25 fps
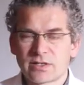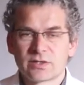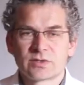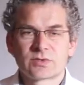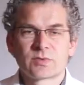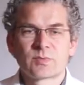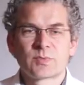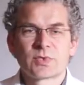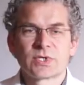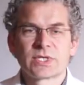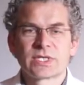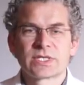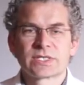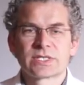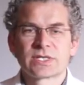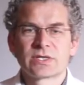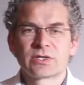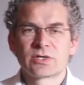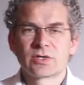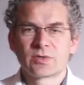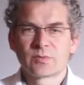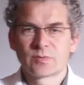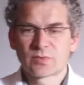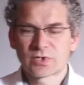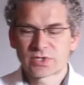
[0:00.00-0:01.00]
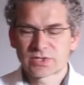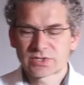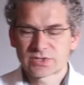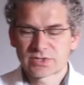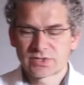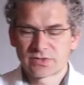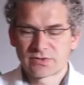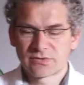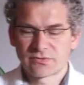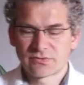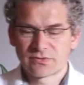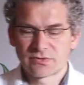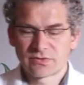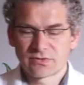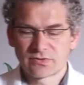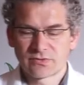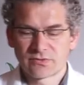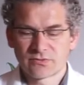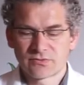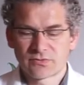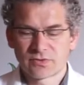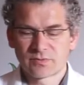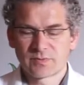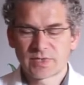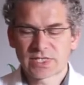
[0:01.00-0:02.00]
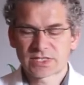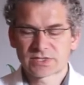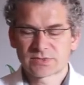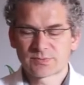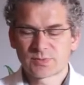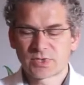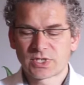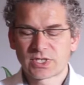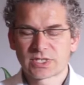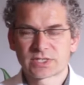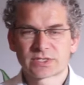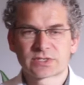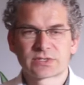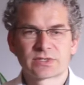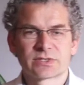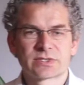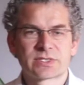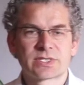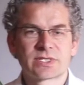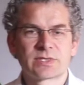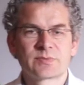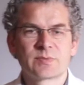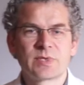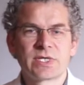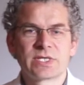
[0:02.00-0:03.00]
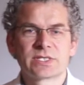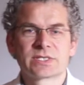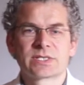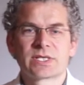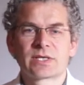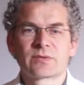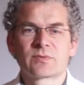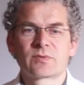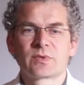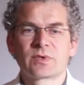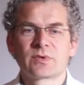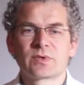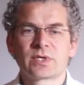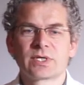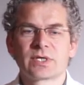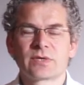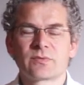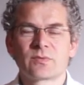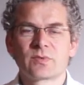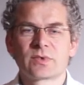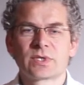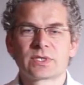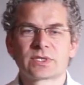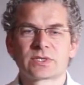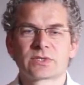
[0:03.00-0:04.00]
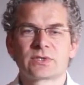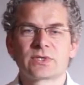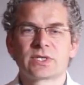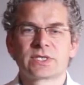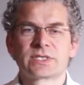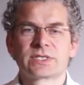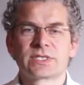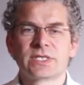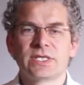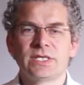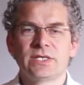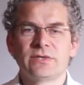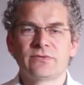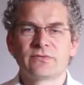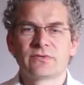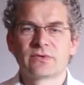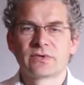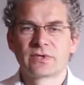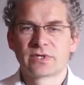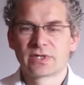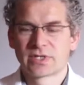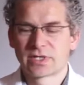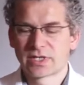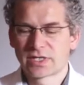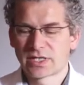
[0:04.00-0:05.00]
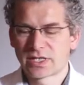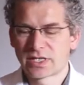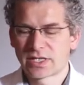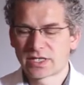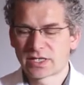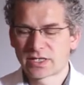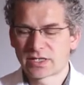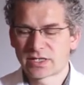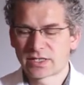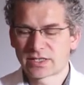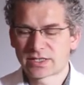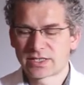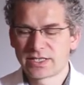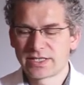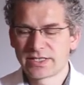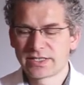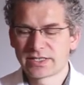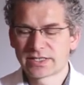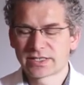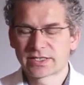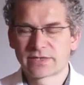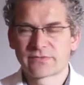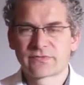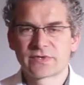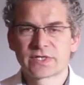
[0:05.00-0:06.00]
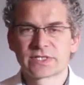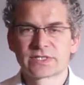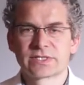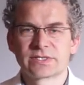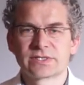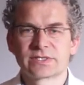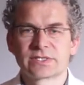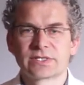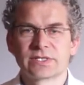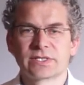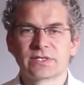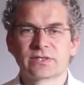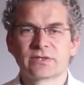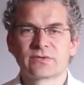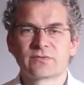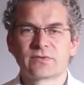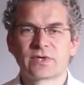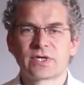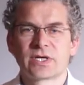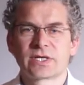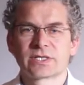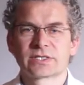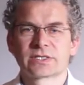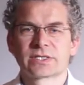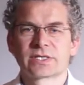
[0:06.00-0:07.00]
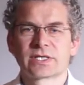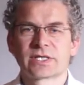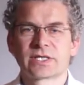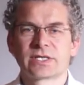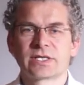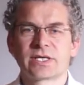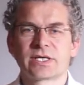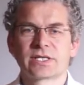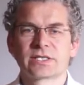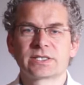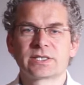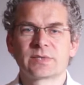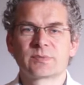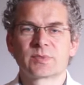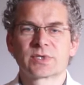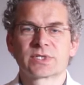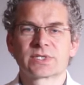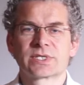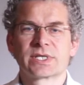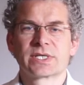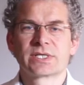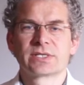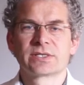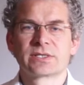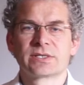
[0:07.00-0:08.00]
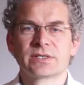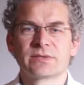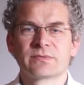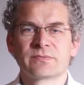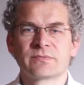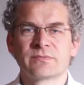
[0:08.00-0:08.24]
To put this in numbers, for metal particles, this means that we want to achieve a cleaning efficiency of larger than 90%.